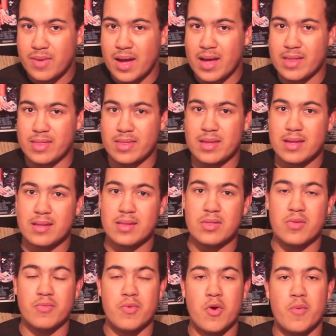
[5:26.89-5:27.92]
I think that
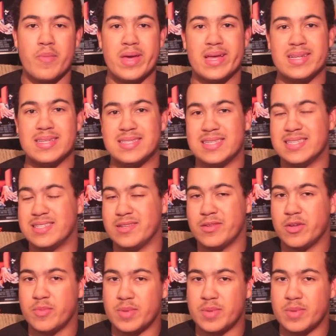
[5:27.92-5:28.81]
the romance is a little